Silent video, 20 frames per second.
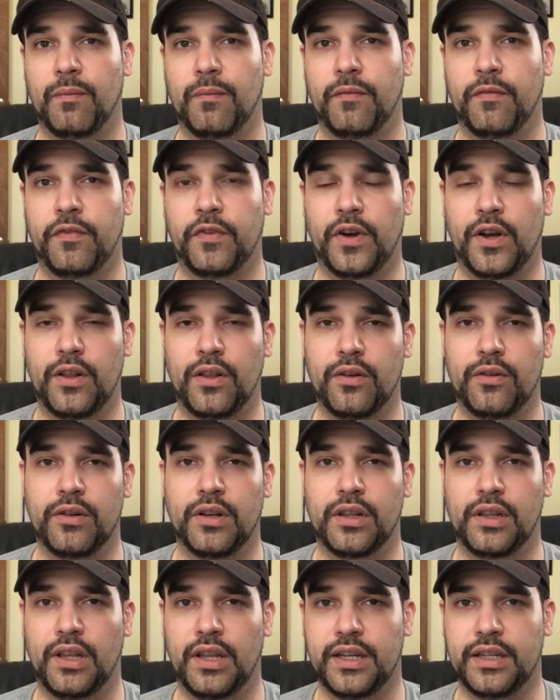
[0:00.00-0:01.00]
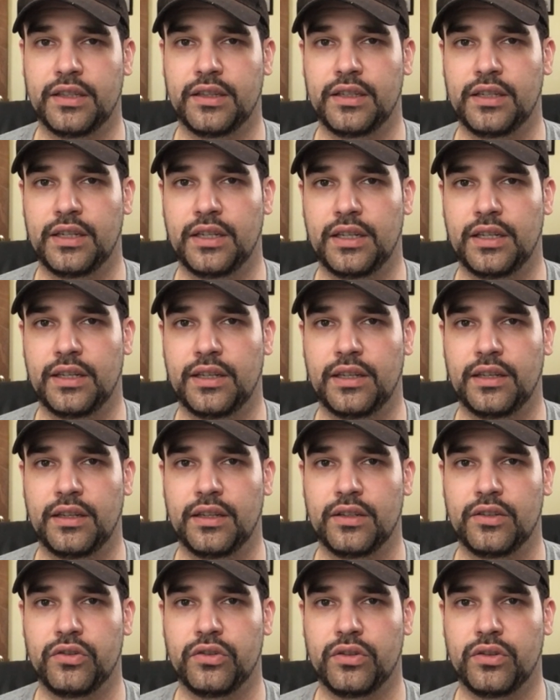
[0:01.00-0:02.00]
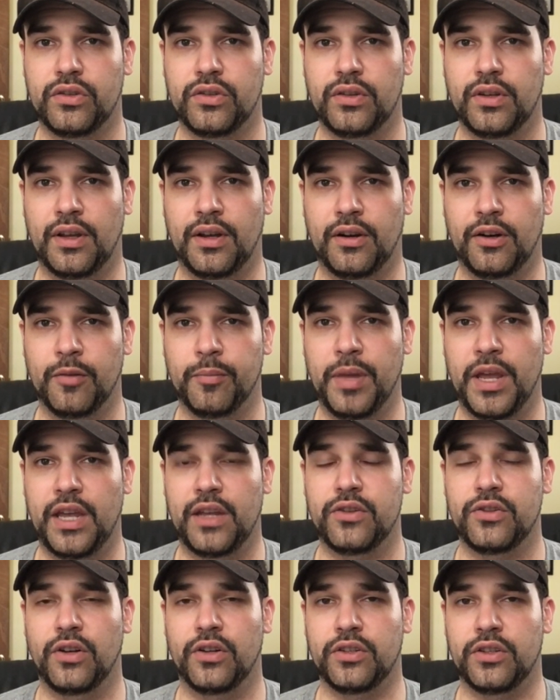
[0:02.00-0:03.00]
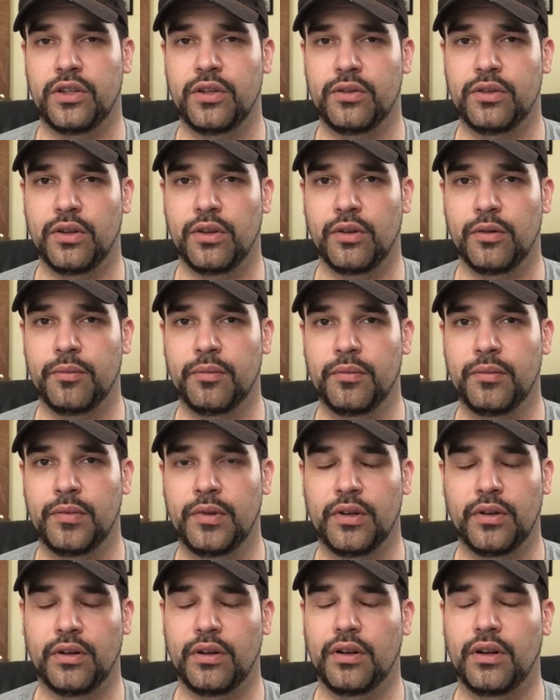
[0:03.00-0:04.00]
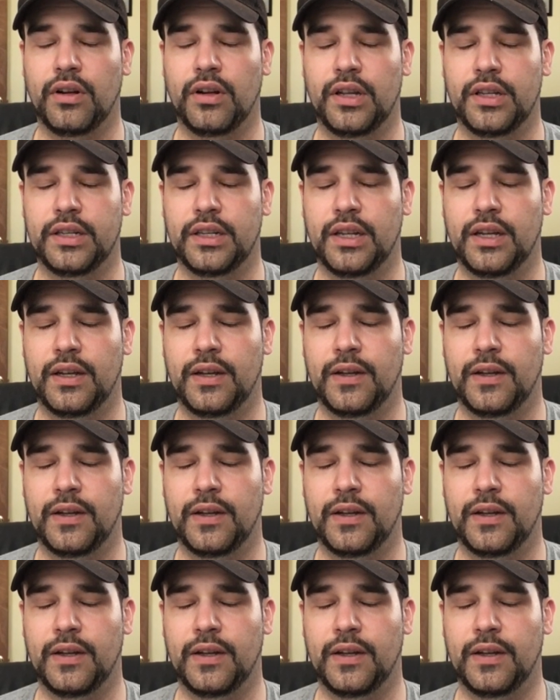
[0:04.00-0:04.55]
followed and liked our page on YouTube, or on